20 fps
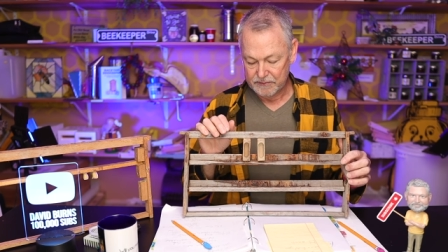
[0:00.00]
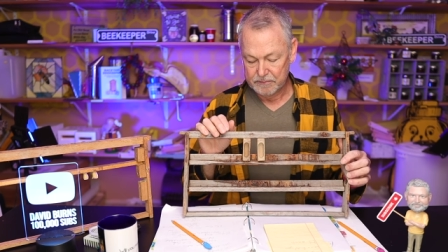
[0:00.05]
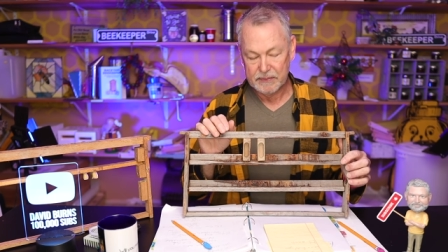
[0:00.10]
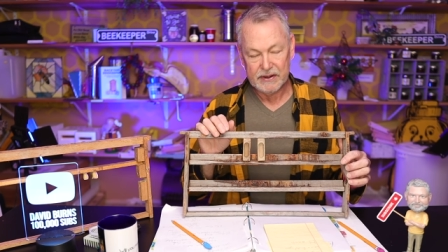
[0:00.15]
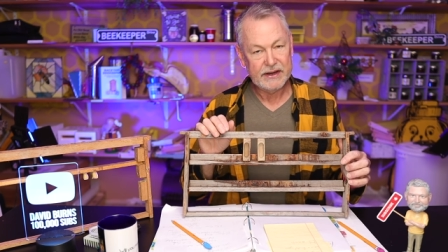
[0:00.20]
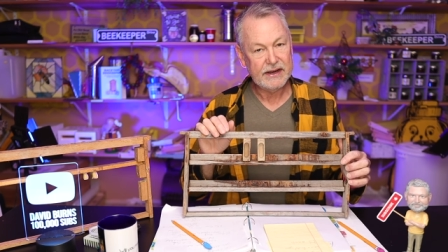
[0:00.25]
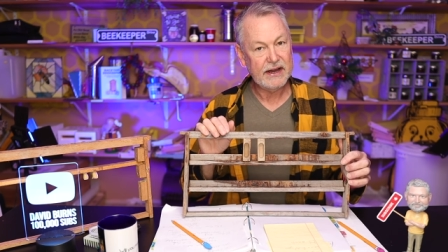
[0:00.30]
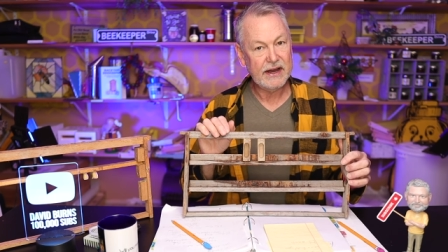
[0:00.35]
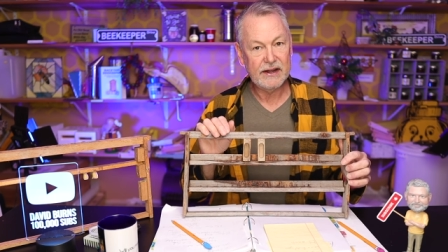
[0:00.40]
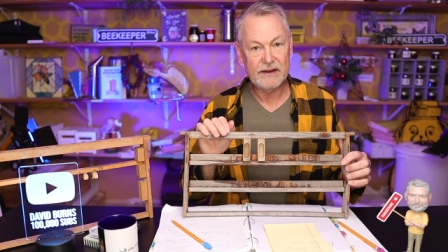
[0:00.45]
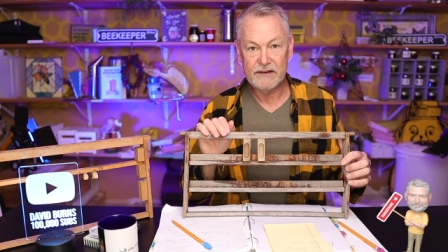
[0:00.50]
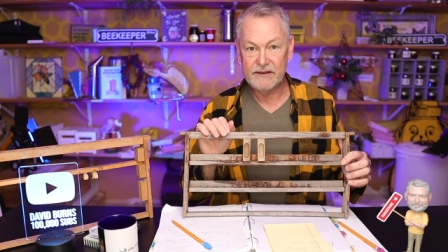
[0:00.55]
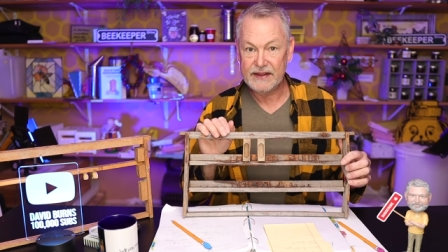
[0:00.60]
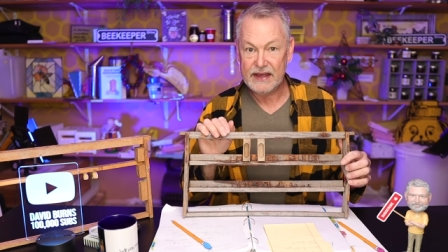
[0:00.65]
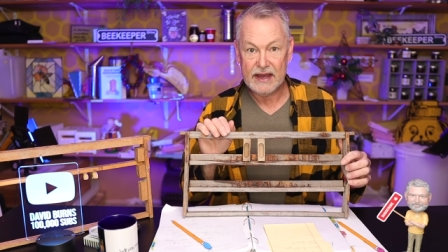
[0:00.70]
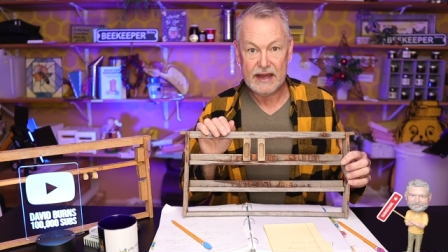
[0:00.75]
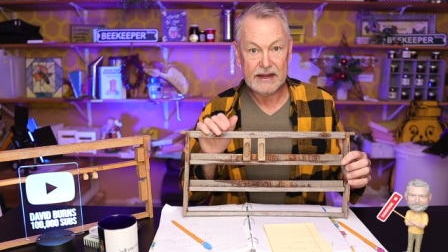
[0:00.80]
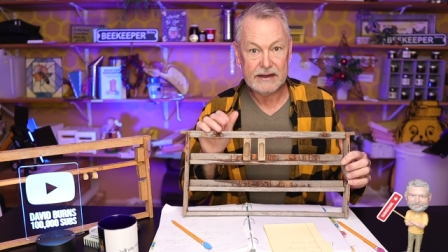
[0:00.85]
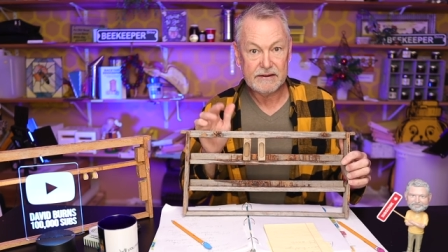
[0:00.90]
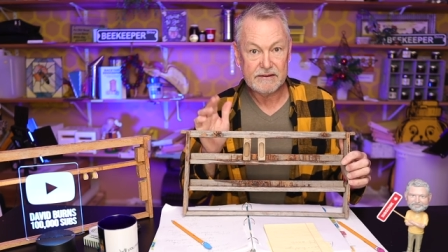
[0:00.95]
But
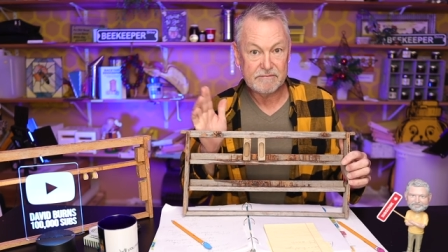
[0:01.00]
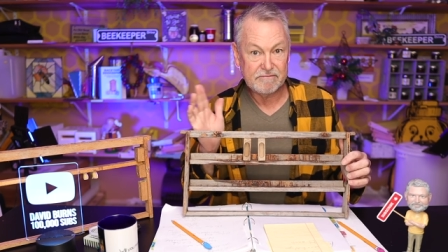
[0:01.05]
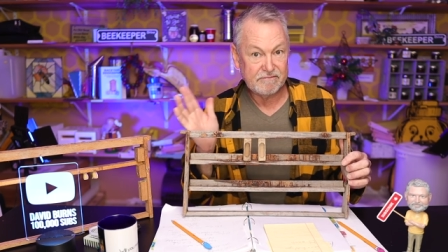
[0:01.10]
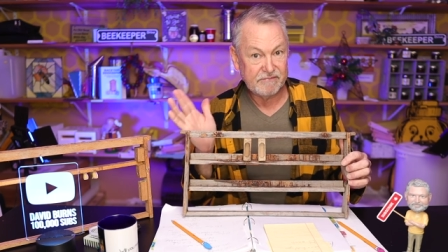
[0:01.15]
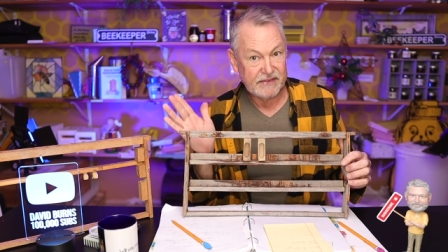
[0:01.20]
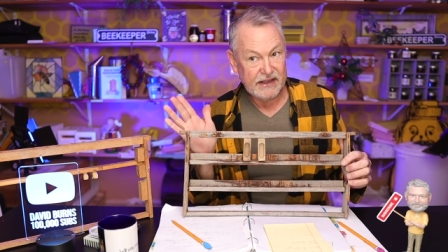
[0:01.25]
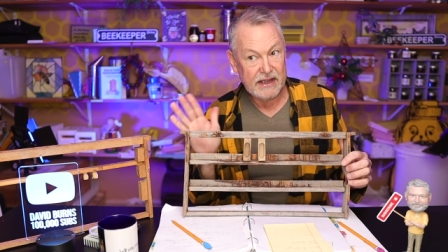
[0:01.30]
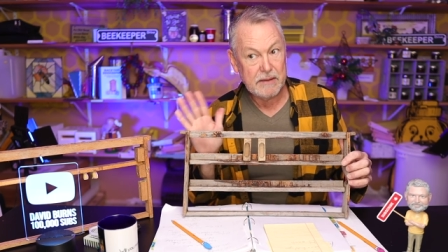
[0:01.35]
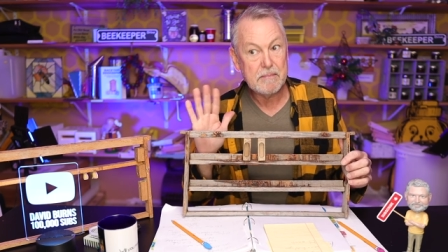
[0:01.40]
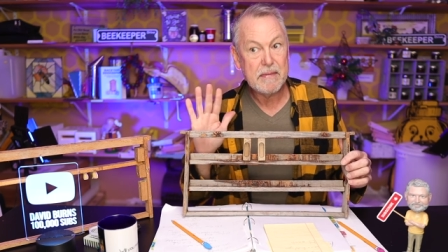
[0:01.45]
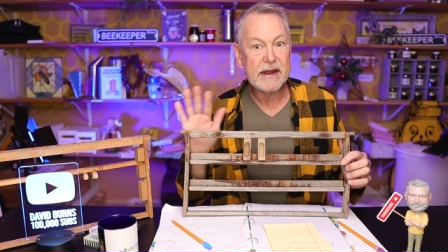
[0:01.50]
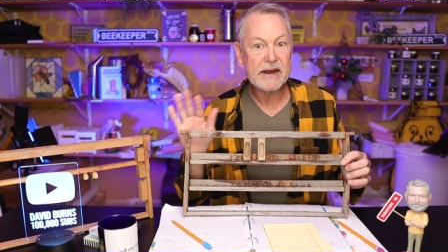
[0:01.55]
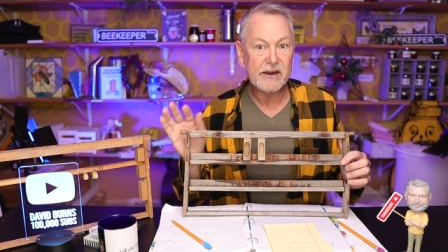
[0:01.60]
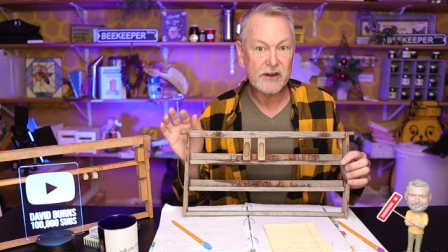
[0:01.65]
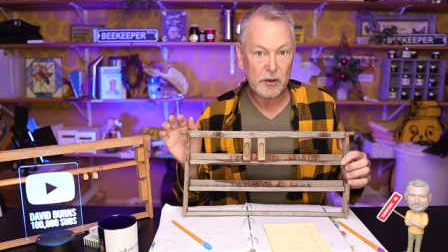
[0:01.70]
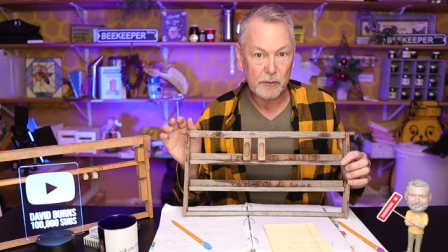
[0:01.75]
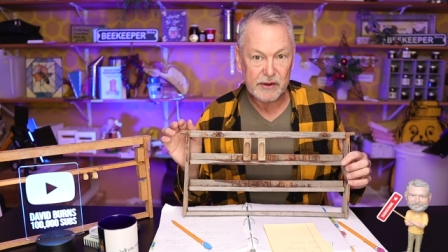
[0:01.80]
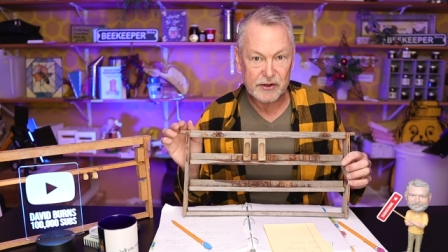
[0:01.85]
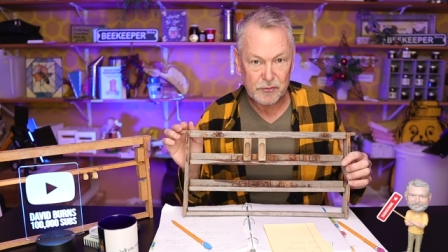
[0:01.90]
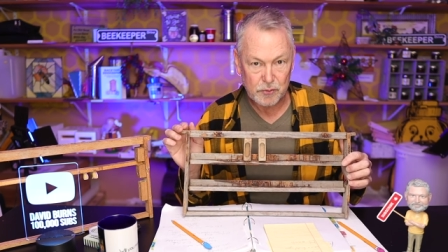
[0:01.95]
that it may not
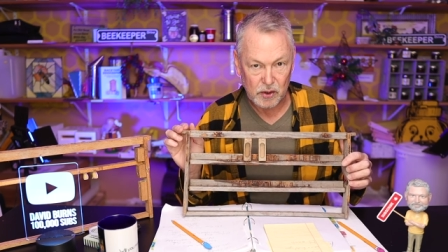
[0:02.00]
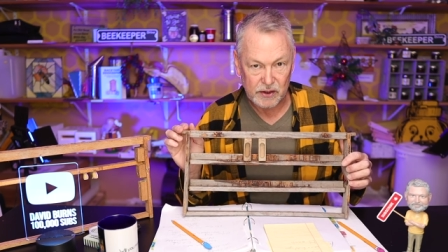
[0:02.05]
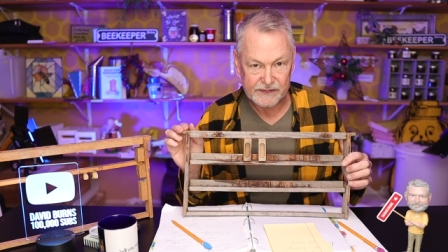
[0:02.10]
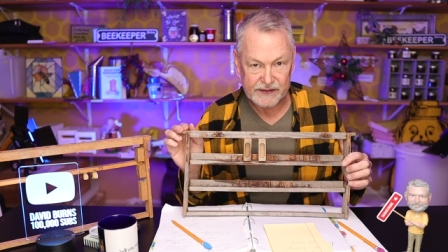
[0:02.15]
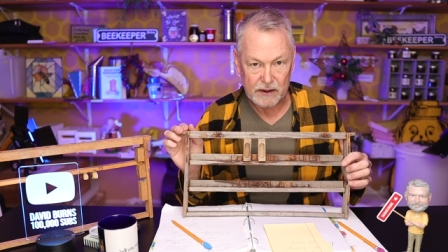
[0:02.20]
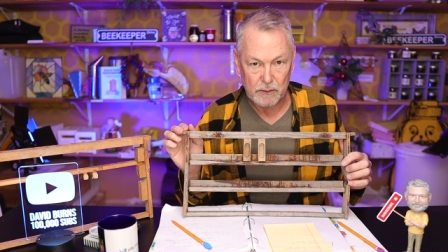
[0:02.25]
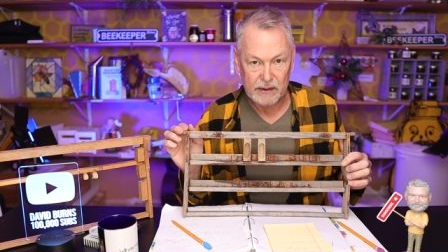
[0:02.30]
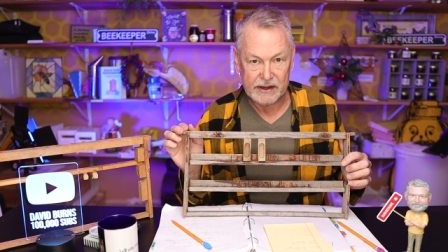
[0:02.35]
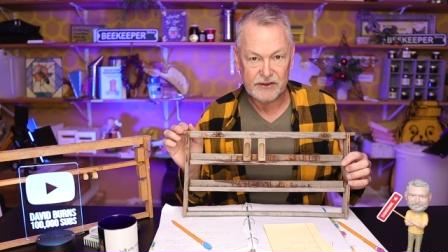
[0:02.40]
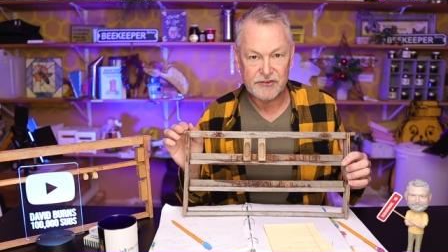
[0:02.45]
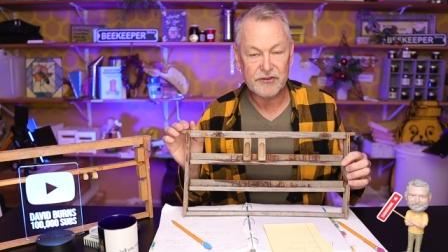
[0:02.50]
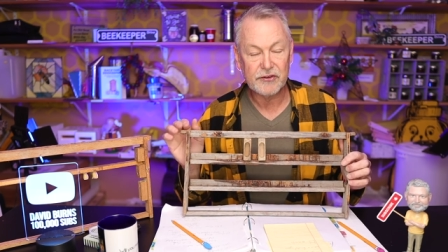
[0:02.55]
always work that way.